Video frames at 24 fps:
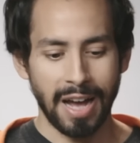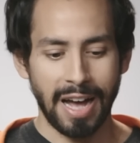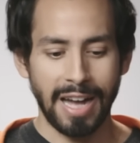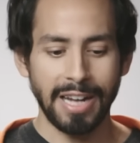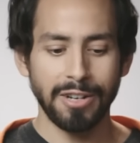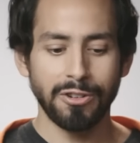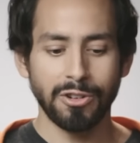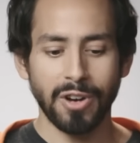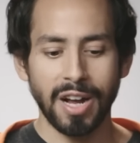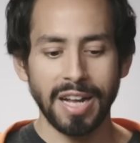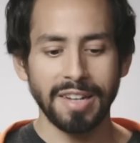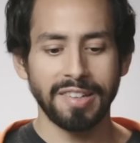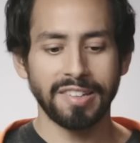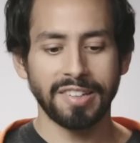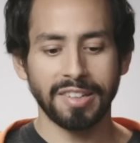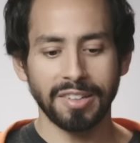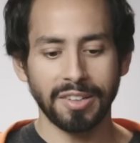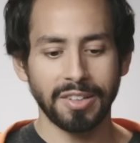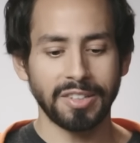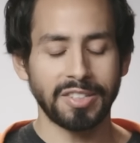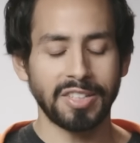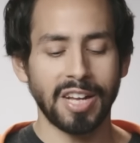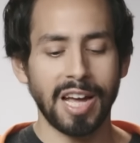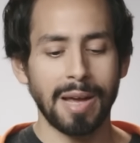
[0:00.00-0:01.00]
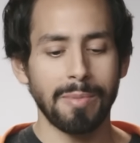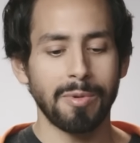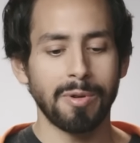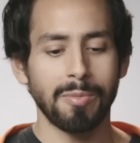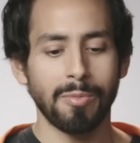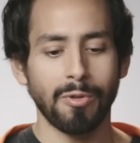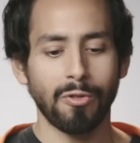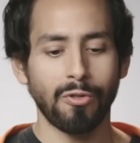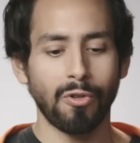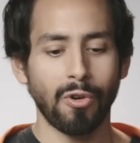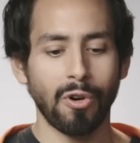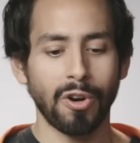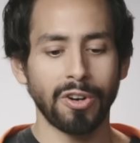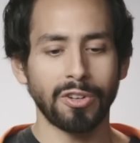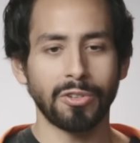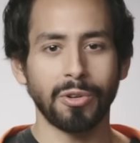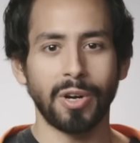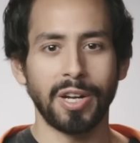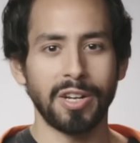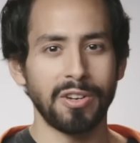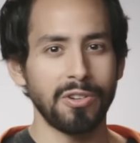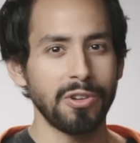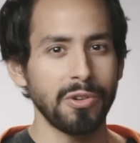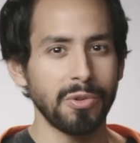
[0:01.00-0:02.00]
I'd tried psilocybin before,
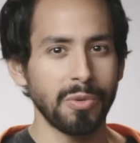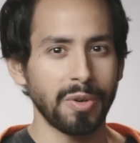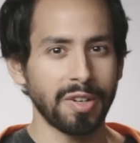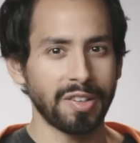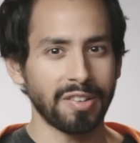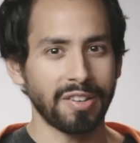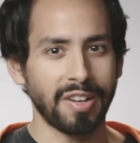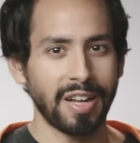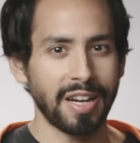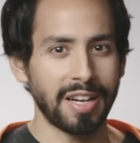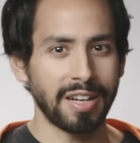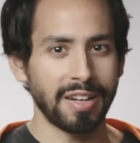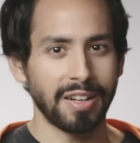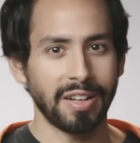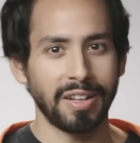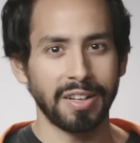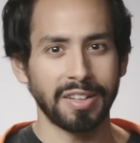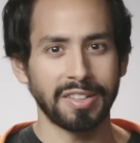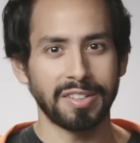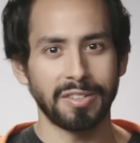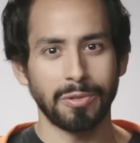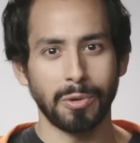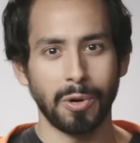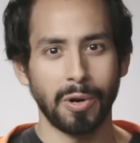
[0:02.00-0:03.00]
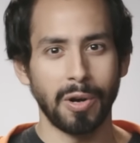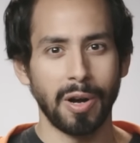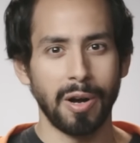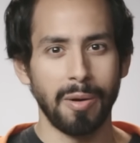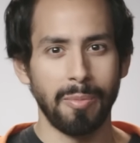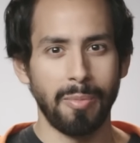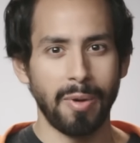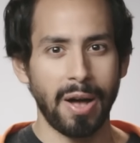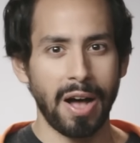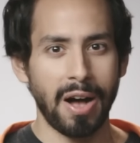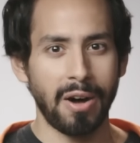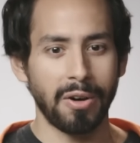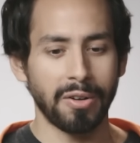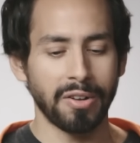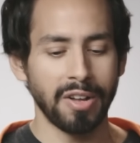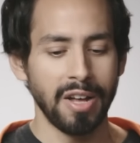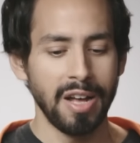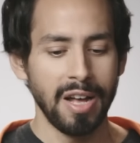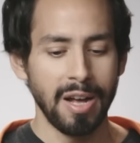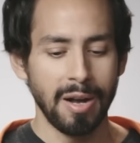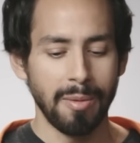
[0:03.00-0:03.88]
so I knew what psychedelics were about,